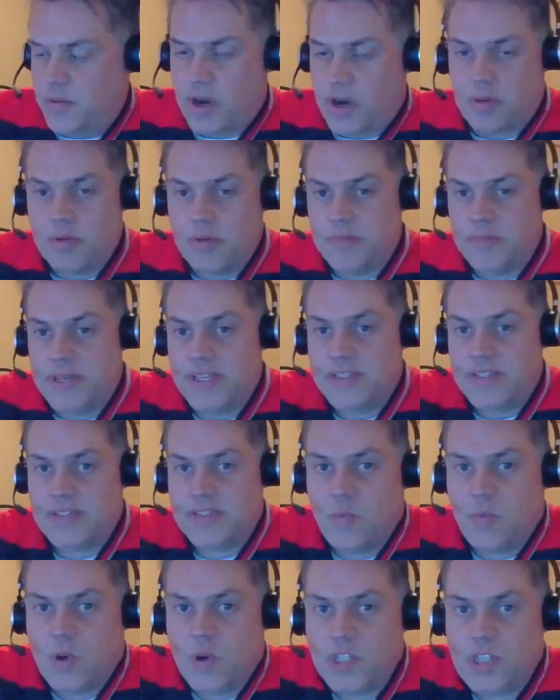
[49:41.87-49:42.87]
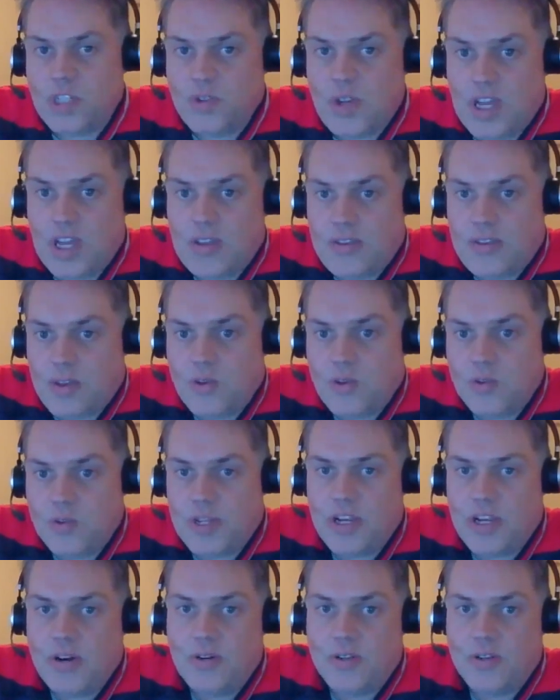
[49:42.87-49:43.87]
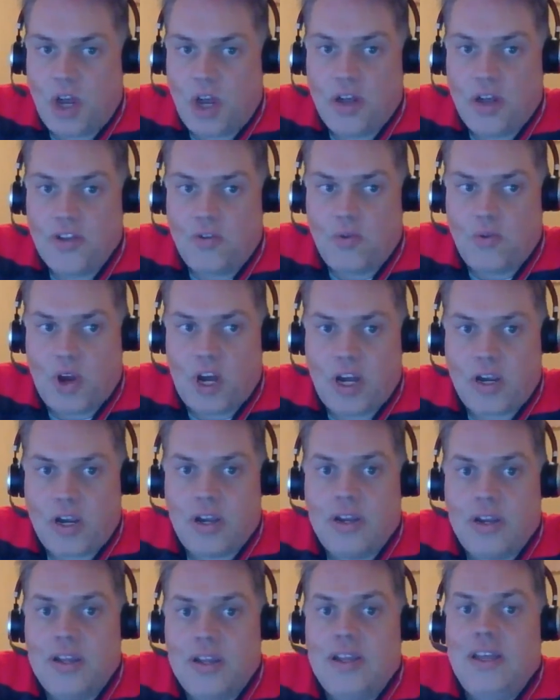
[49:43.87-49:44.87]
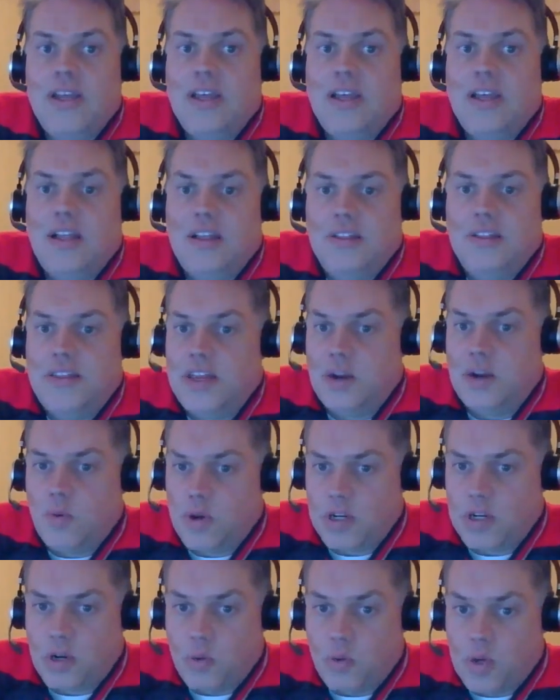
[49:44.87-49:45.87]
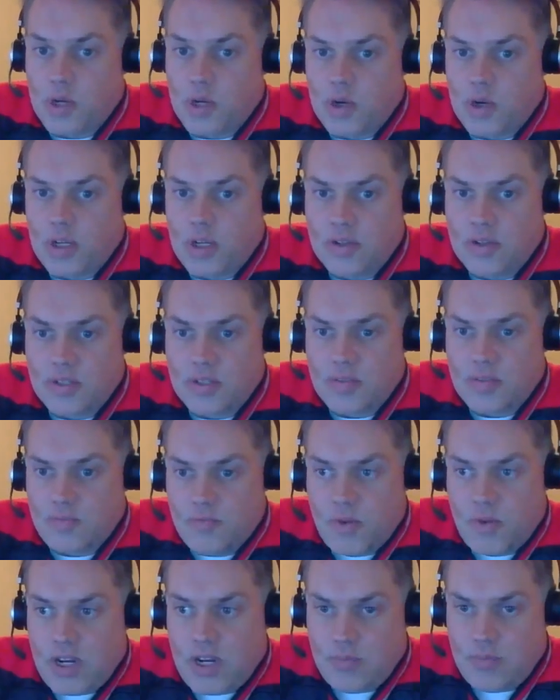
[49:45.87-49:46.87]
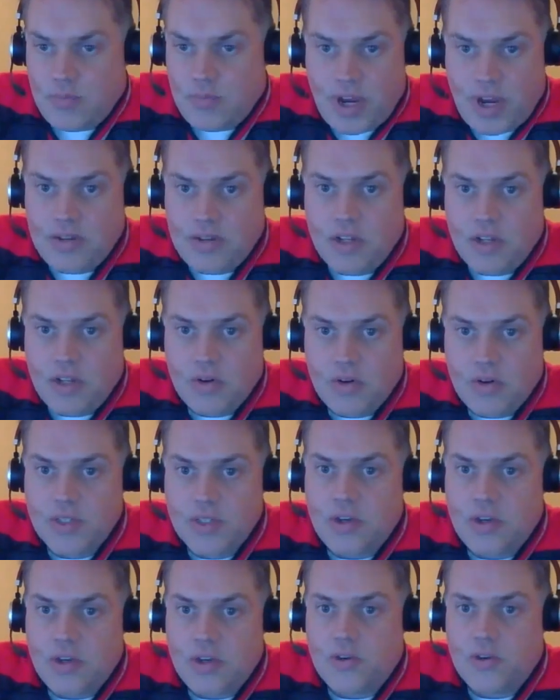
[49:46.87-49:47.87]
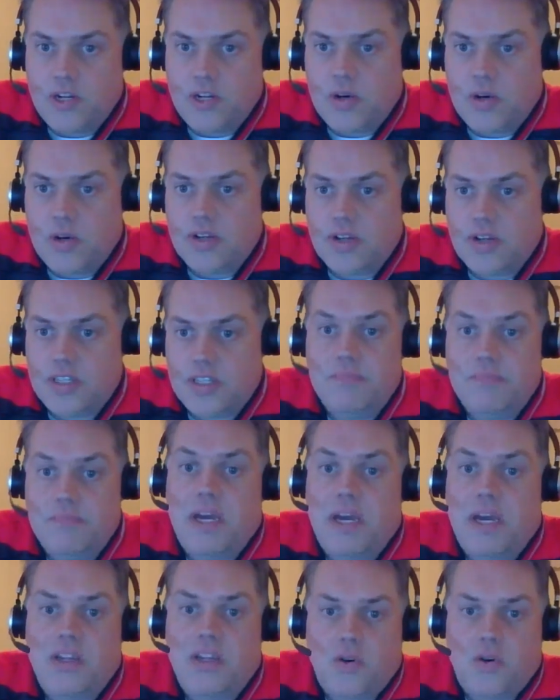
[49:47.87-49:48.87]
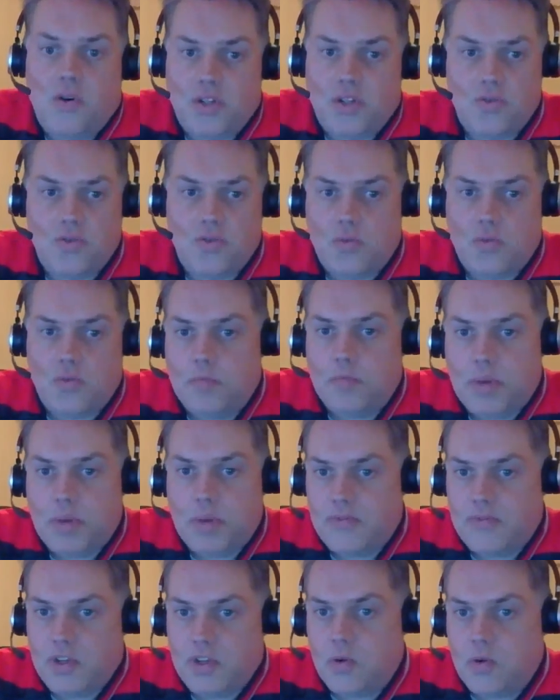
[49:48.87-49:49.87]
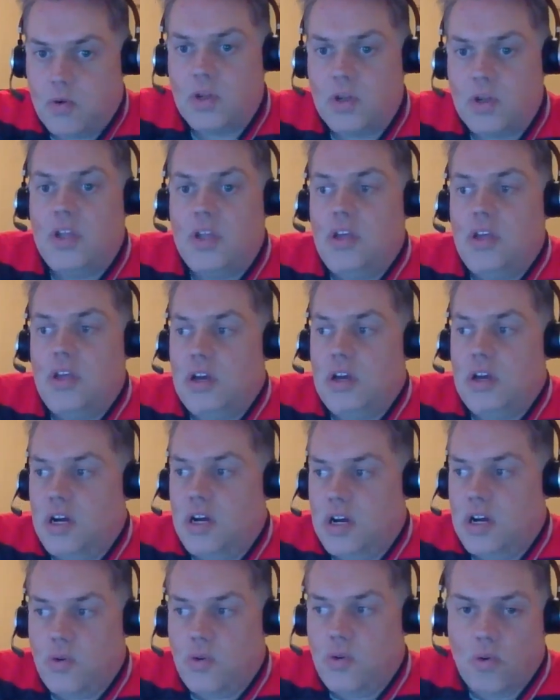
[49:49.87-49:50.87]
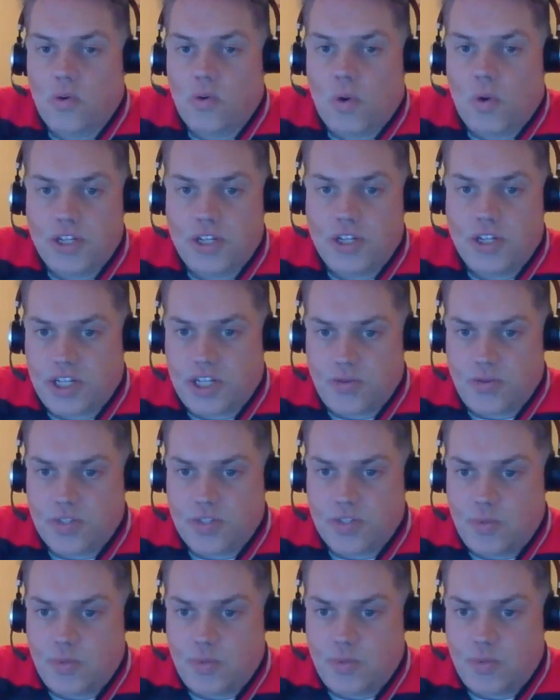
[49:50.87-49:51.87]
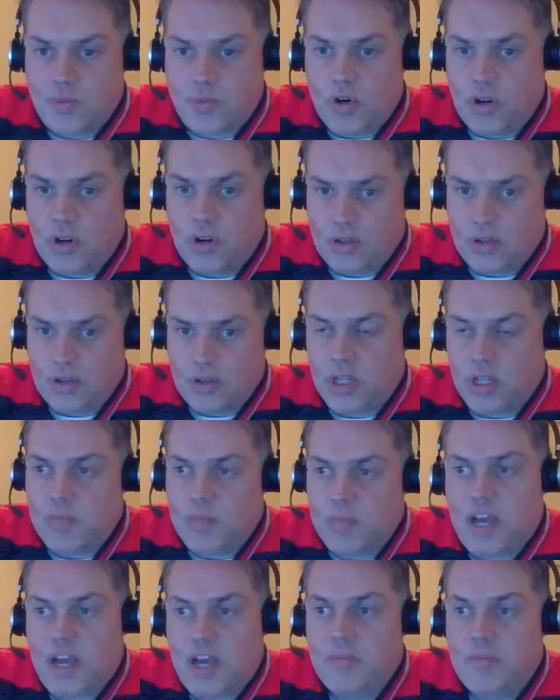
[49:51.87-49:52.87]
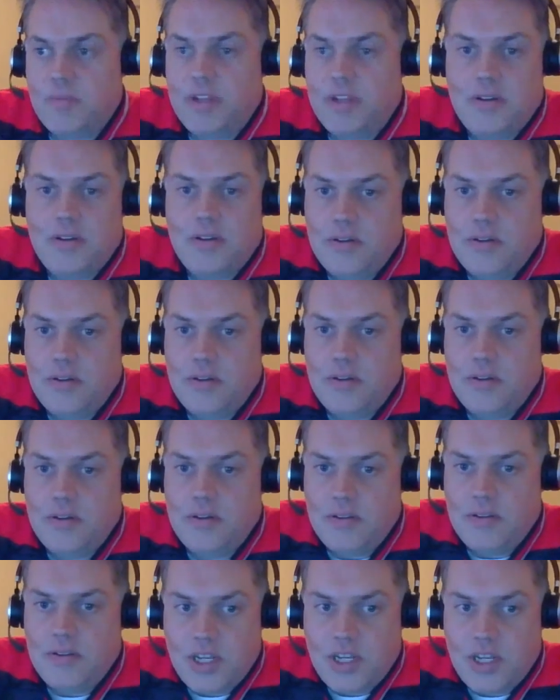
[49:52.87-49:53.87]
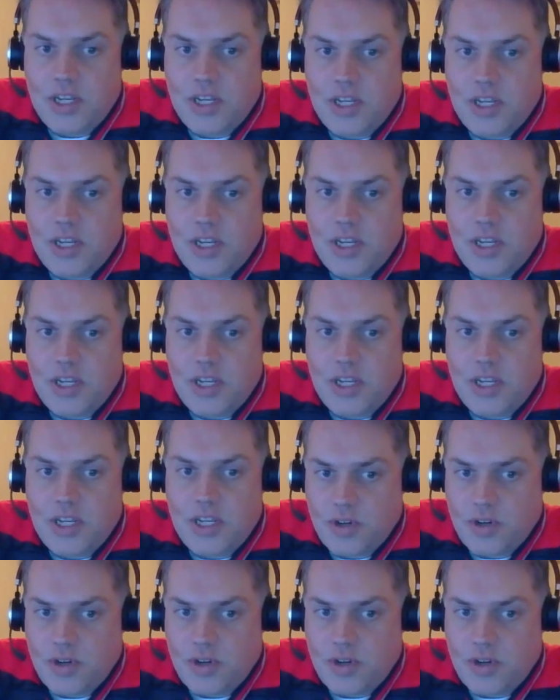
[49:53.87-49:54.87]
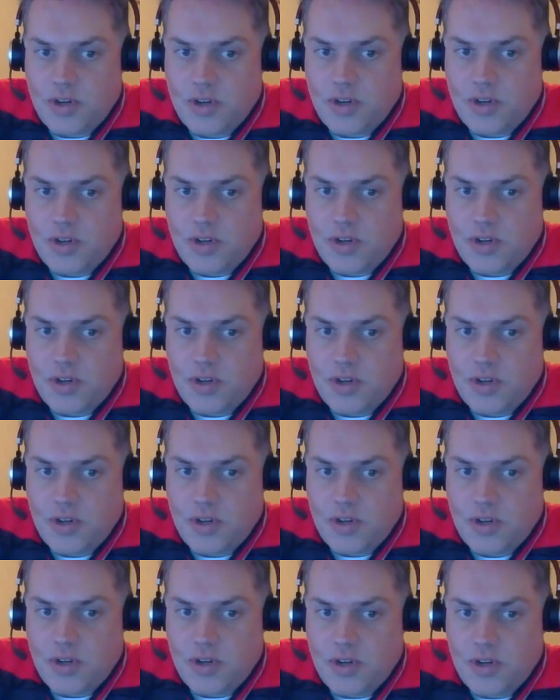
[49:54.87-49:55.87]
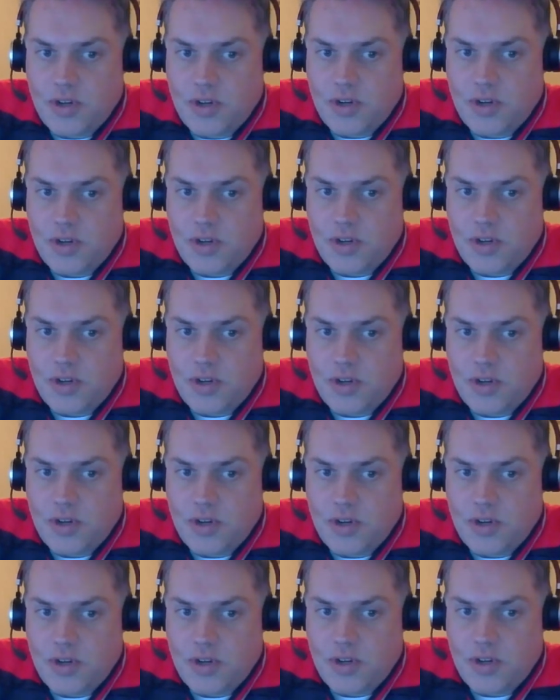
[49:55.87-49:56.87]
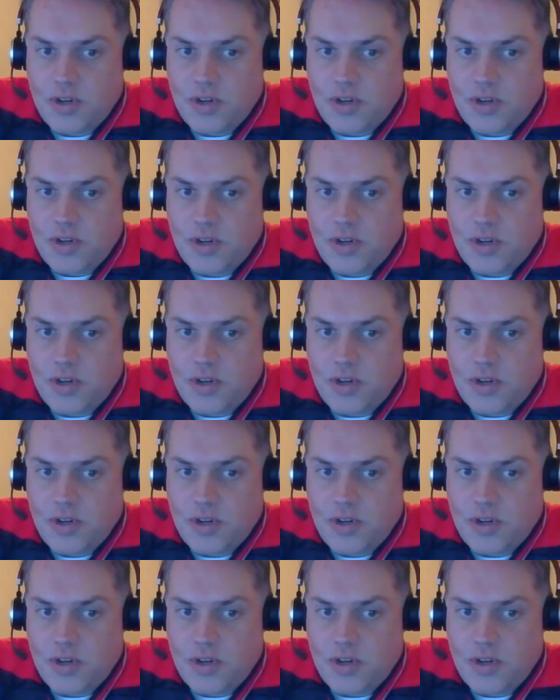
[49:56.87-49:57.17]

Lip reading: problem is, once you get those players on the Rock, they don't want to go anywhere else. right? Brandon Miller isn't going anywhere else. He might go to Buffalo or Rochester or somewhere close by, but they trade him to Calgary or Vancouver, he's not going.